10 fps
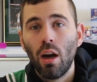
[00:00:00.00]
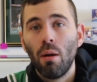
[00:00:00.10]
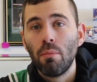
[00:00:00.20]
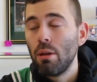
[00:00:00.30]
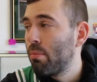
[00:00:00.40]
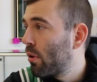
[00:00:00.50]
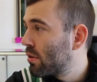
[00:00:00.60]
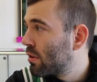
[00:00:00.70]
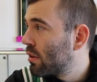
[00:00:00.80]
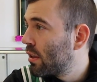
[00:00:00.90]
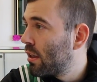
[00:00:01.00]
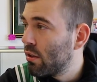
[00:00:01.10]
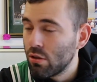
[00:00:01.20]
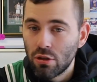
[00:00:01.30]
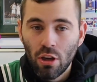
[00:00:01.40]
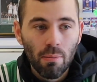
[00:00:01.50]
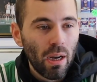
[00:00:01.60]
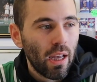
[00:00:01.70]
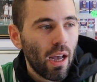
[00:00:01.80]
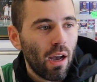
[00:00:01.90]
Me personally, here at the shop,
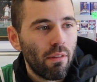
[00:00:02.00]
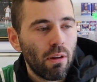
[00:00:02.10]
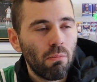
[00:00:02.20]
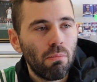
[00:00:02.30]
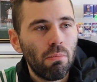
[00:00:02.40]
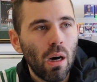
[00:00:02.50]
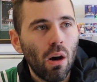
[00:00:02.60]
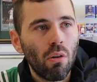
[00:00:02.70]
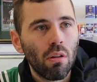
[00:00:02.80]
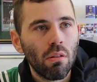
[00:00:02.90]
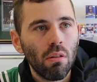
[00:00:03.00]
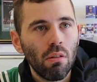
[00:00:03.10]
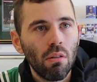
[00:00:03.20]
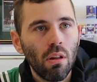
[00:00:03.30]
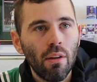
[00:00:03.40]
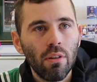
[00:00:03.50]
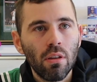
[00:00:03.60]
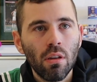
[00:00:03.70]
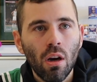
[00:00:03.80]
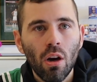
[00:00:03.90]
I have about
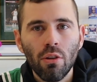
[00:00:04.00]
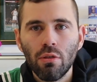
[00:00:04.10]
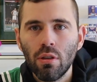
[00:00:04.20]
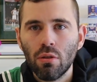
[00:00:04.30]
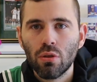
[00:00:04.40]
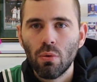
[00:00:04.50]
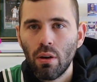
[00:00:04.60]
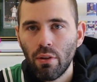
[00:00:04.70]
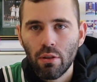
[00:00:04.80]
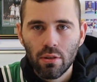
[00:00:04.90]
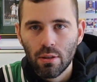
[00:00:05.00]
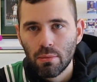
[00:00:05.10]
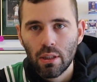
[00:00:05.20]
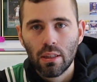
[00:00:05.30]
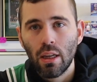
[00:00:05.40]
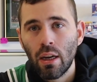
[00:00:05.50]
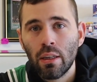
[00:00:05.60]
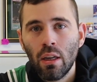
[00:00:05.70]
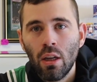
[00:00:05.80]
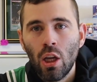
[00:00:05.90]
1,100 or 1,200, something like
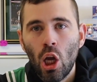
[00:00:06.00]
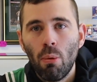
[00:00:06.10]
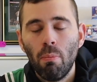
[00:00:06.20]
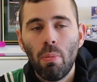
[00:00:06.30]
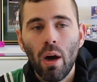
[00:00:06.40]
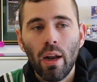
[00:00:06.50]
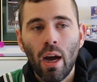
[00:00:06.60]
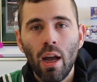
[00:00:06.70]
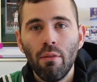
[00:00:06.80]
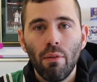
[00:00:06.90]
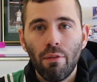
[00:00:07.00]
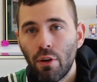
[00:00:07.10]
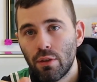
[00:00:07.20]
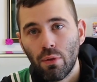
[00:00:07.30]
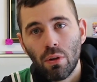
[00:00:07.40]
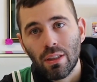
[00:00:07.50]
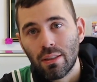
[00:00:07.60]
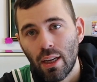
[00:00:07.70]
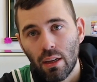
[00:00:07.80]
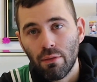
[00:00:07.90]
that. But I have a first floor and a
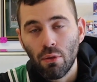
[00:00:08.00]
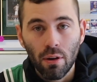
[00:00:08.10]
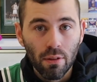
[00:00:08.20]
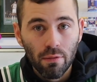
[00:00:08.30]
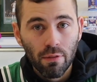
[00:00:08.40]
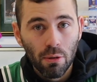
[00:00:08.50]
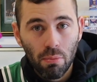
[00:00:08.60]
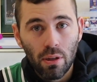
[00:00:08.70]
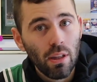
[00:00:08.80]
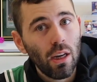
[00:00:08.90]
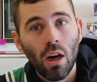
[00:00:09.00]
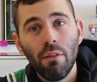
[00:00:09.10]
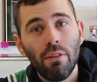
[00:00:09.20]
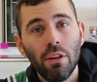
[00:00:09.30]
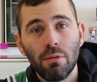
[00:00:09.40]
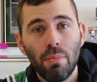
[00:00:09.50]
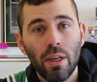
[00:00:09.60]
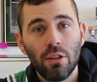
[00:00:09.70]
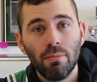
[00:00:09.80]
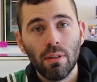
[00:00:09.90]
second floor. I have a completely unfinished
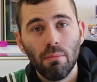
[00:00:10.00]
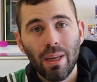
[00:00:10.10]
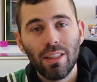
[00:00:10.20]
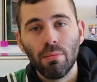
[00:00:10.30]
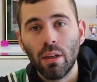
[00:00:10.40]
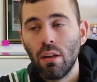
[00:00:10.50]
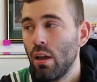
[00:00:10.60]
basement.